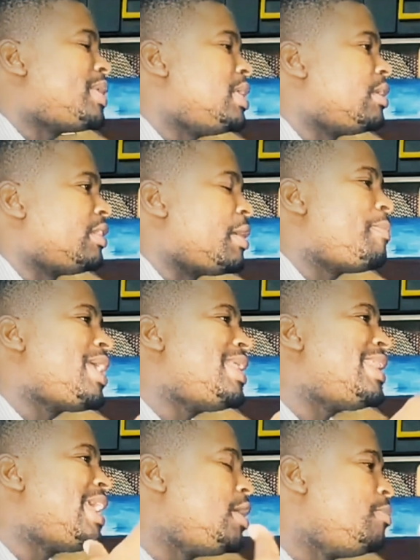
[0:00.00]
being. They may
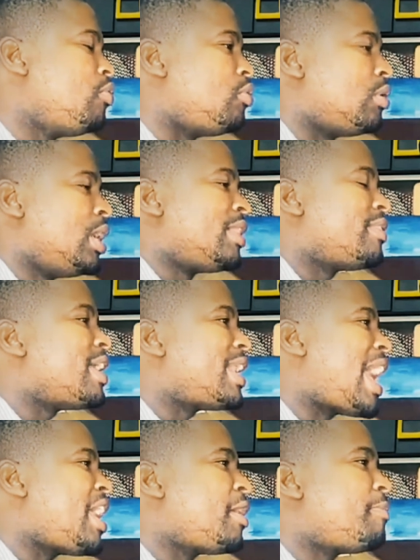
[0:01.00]
label that
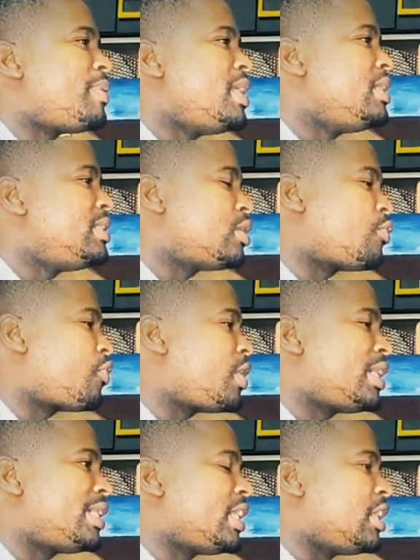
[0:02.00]
higher being
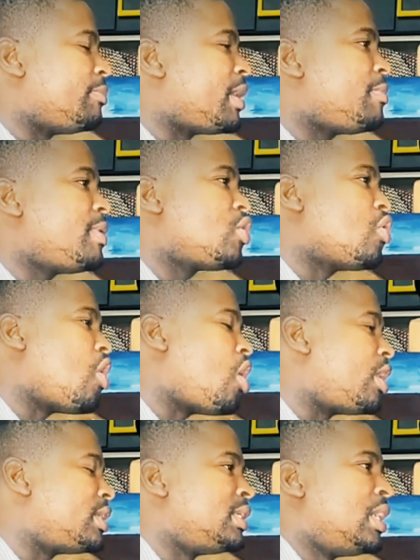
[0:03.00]
differently. It may be
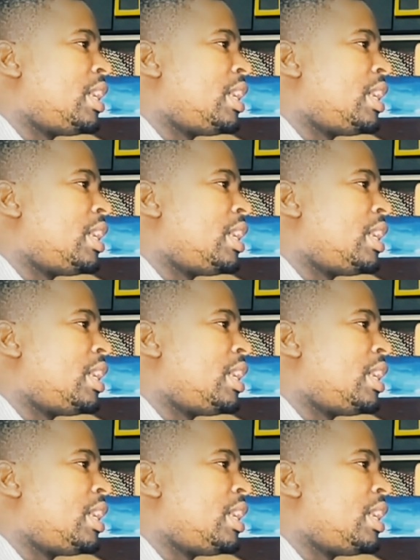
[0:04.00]
God,